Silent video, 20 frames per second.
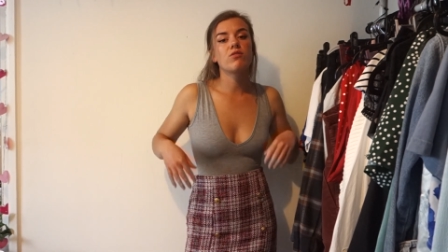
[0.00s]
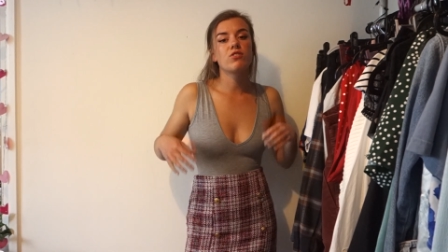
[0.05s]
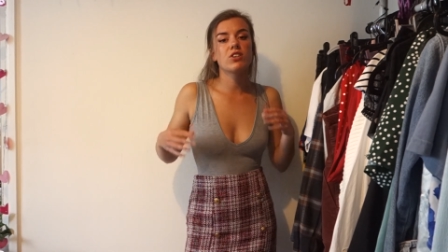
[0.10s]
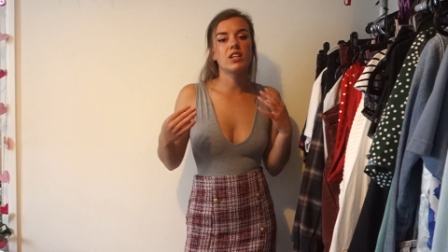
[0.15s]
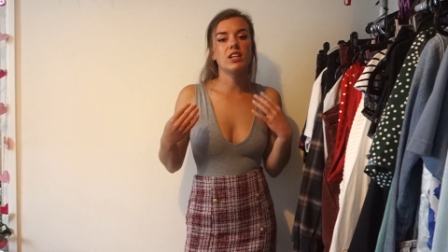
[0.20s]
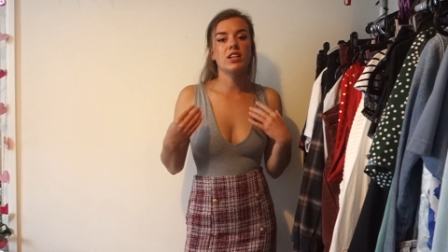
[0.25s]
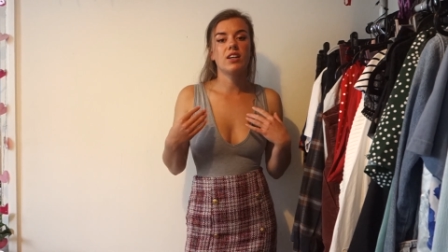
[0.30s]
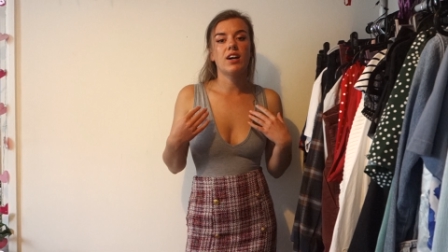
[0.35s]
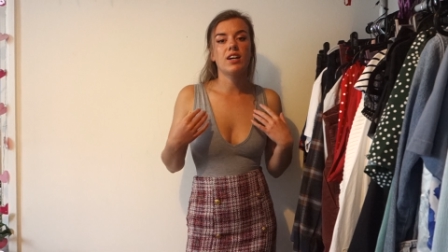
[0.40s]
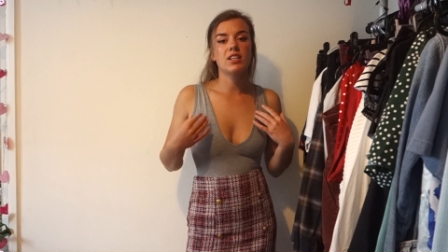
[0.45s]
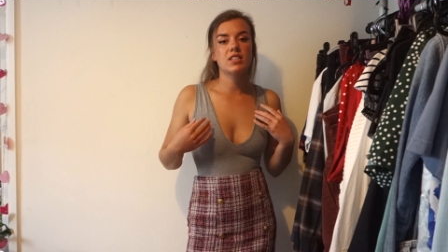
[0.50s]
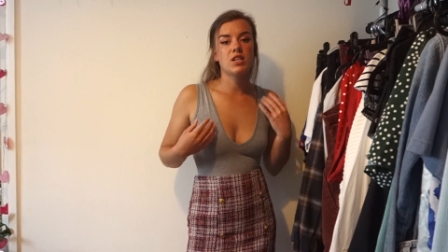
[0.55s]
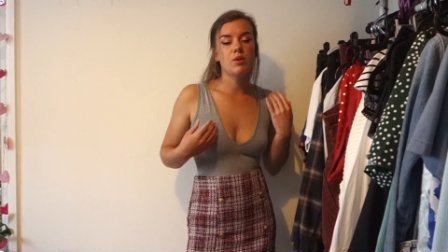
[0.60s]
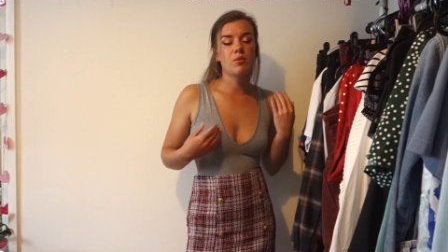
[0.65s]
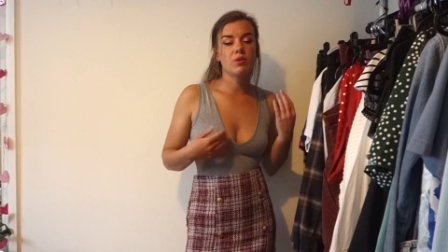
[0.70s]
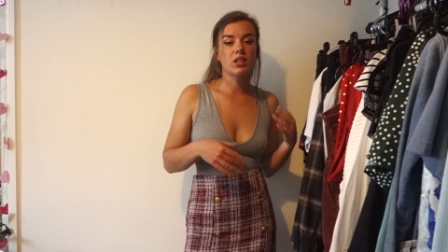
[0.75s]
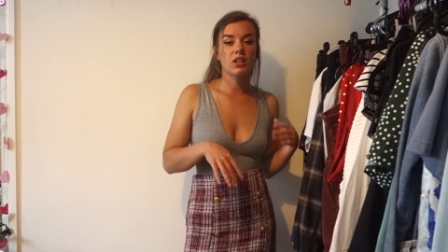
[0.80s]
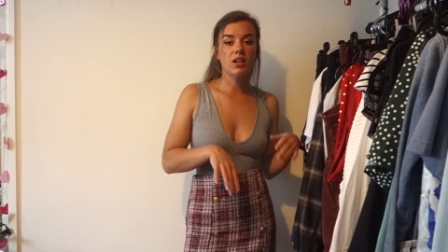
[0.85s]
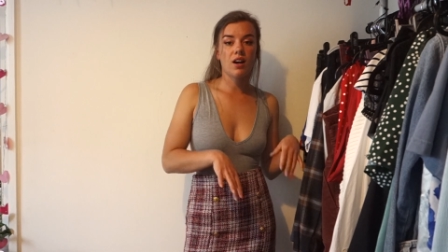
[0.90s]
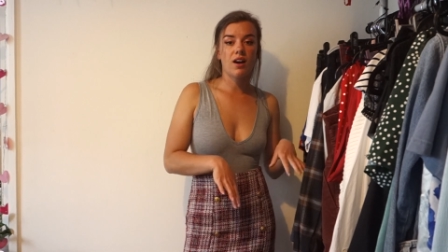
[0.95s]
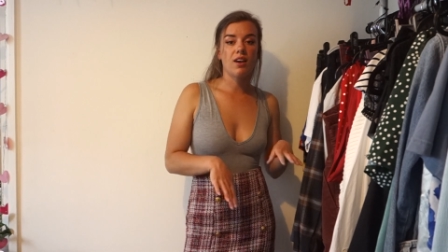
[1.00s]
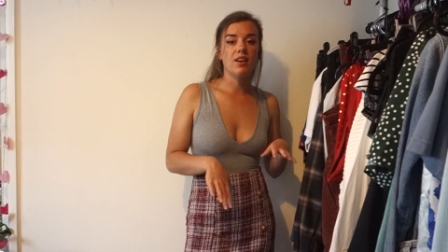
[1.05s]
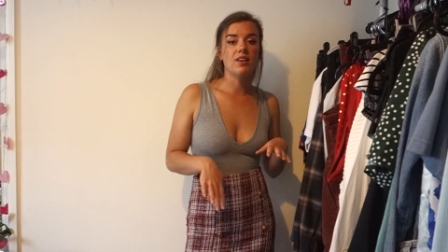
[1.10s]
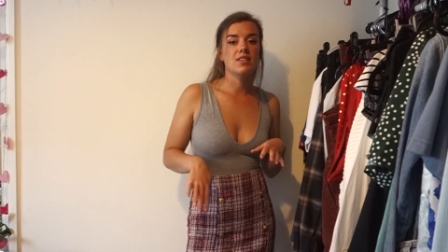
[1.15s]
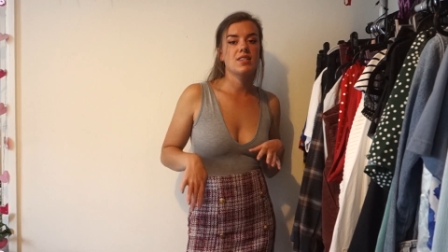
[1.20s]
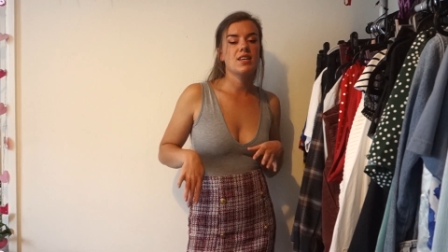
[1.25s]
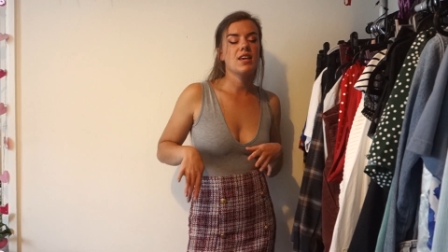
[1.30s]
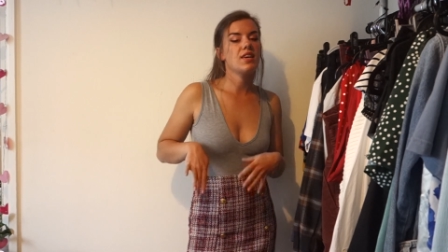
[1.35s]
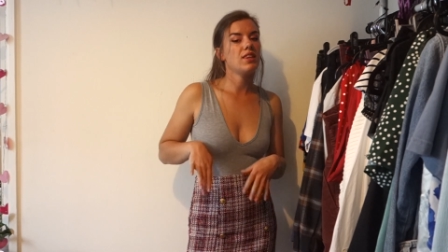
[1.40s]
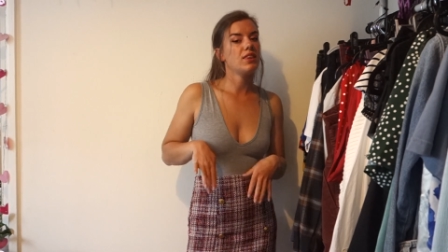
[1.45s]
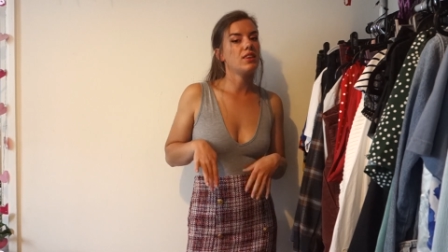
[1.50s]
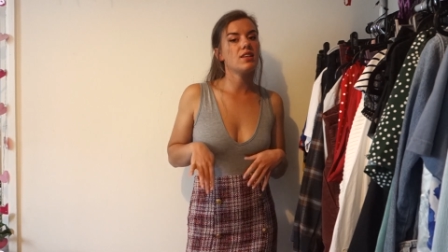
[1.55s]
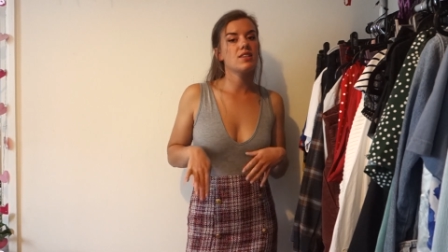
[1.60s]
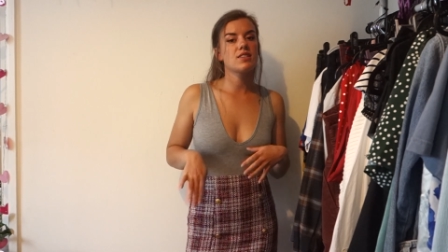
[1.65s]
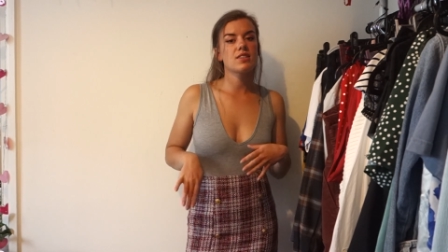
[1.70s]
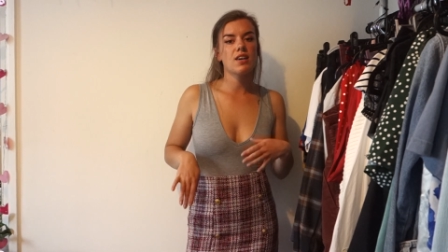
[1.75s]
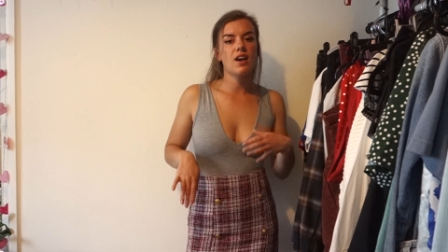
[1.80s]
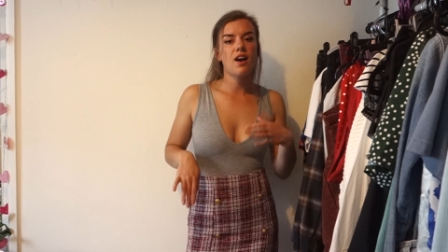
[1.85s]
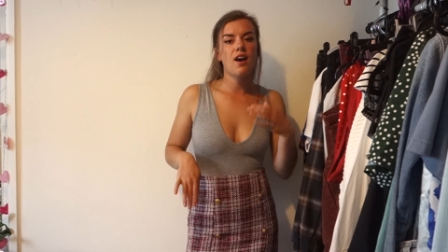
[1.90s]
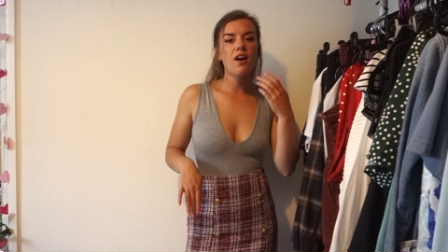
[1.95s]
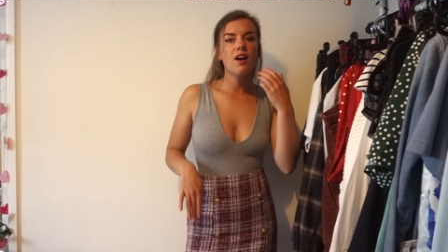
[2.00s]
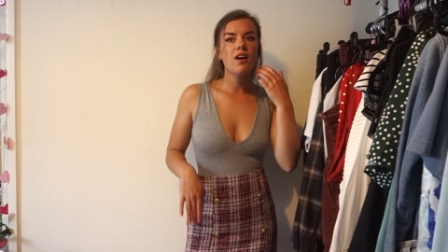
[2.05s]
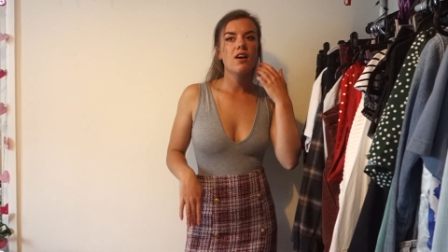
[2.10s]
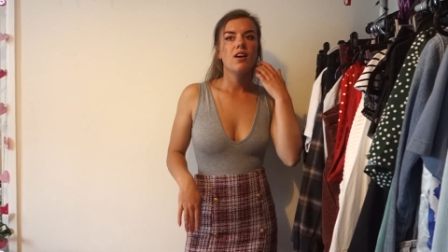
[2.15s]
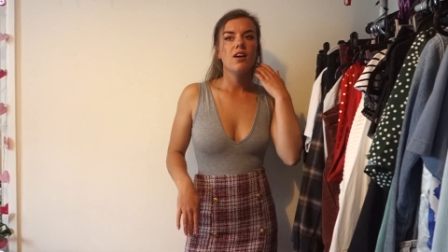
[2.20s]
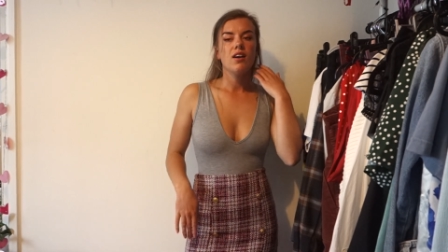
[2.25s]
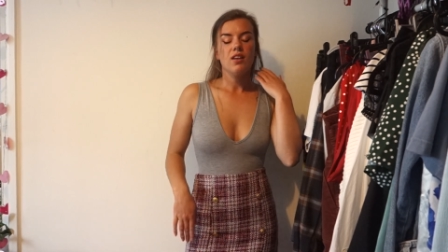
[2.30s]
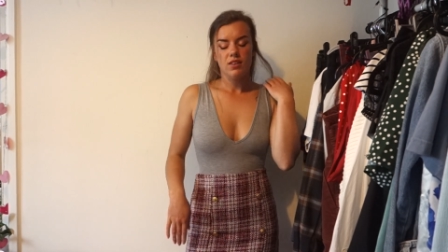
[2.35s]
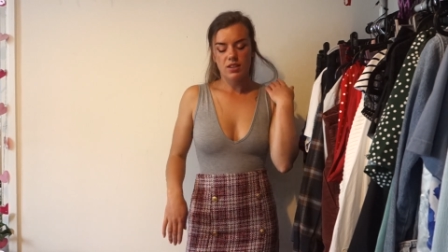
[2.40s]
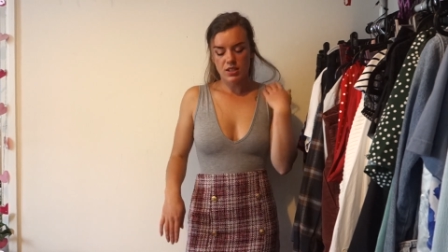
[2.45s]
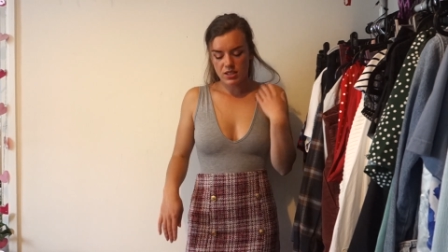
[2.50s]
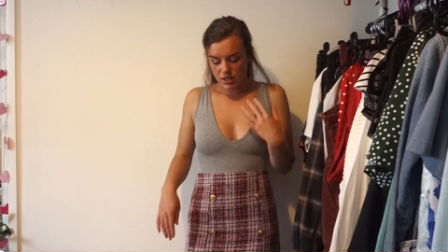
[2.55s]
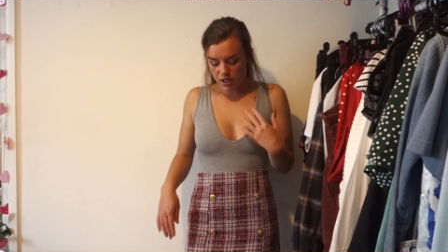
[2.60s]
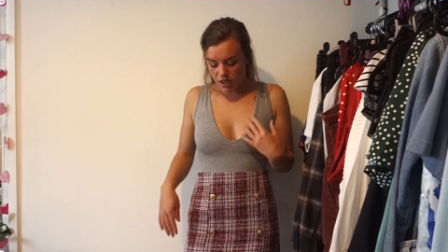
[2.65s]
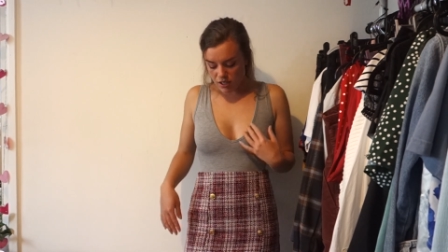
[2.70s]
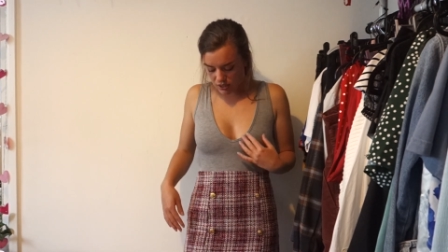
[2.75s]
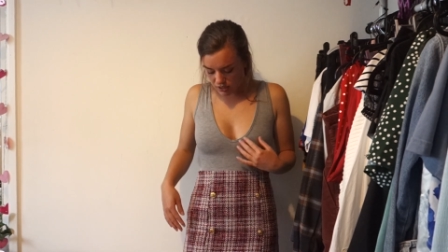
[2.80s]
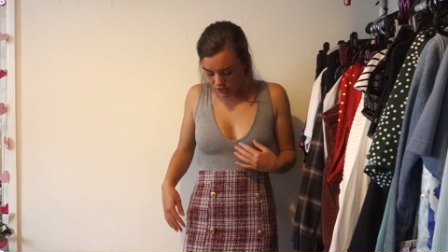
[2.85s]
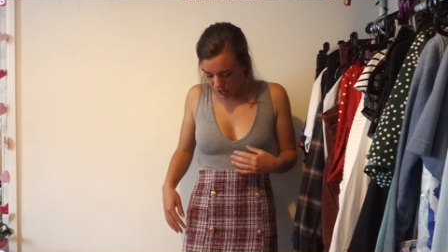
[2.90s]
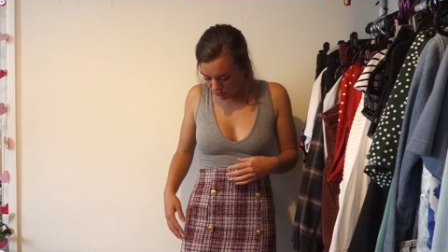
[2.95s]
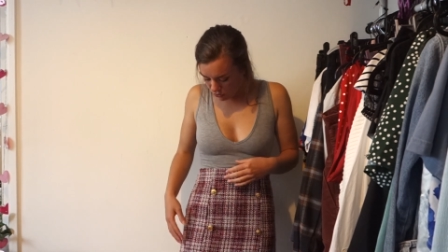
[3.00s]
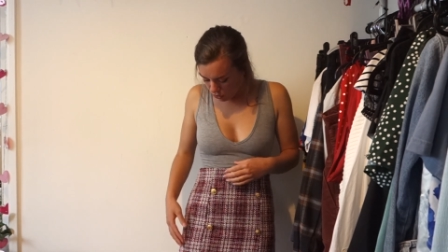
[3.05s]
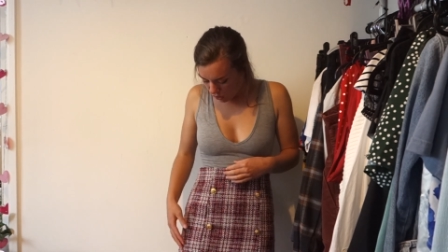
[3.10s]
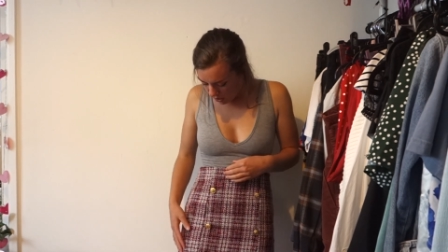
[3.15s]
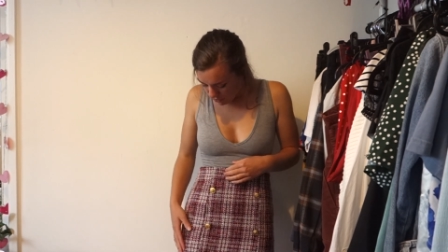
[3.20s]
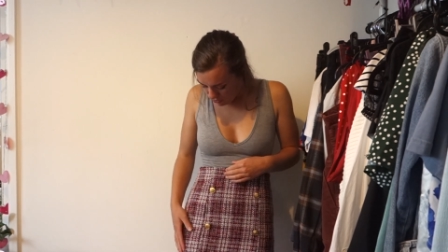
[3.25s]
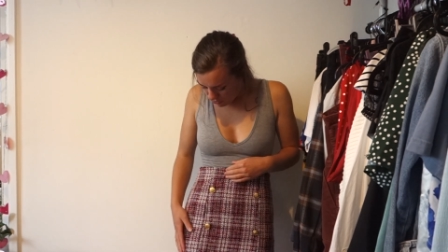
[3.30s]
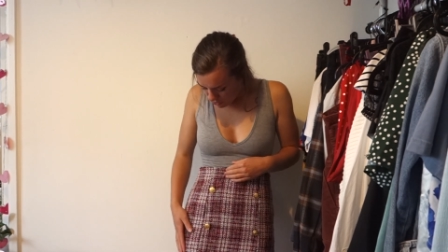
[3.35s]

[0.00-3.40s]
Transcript: really nicely with the colours in this skirt. The skirt does have quite